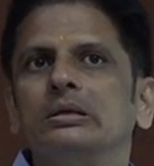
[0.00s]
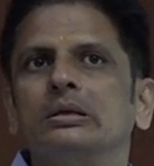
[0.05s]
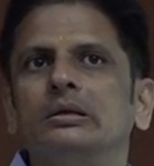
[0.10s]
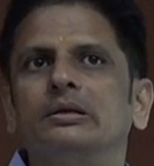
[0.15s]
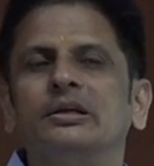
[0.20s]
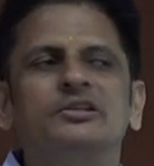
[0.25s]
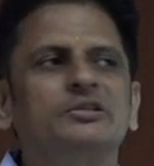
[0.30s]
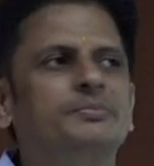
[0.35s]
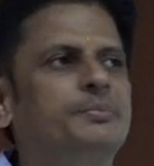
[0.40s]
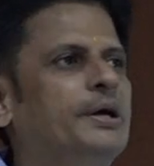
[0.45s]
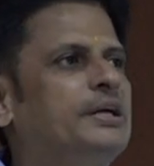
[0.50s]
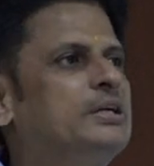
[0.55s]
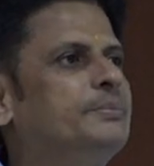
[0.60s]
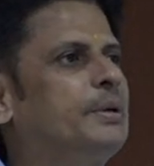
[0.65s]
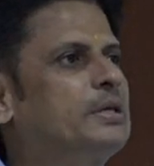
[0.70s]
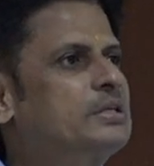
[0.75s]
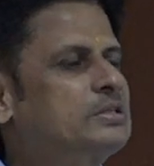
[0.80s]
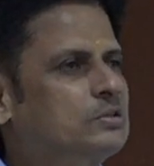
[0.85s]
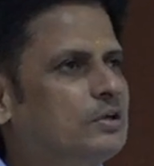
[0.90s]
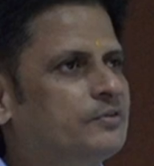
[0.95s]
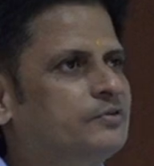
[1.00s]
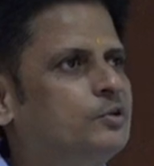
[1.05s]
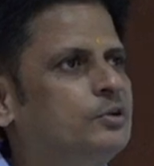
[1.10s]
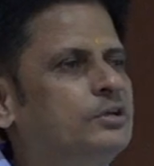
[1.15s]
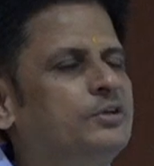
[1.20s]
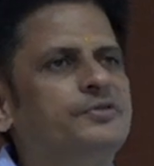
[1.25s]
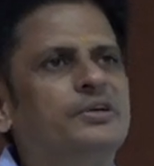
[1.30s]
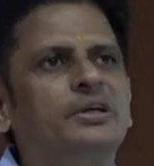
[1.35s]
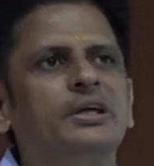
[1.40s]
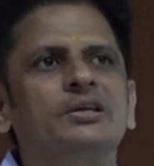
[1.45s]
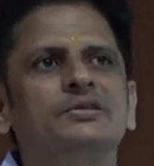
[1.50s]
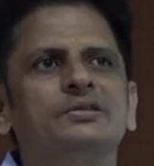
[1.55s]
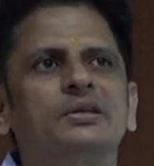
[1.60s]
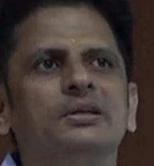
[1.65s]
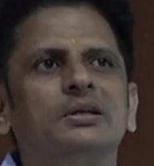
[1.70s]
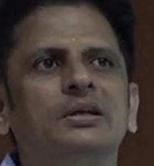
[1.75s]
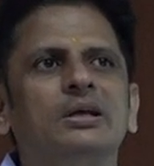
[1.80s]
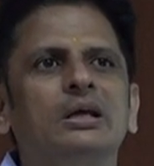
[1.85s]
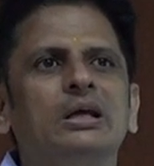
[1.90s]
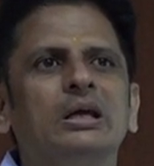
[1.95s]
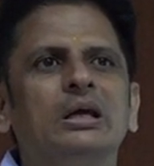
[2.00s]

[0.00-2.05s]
despite best of codification,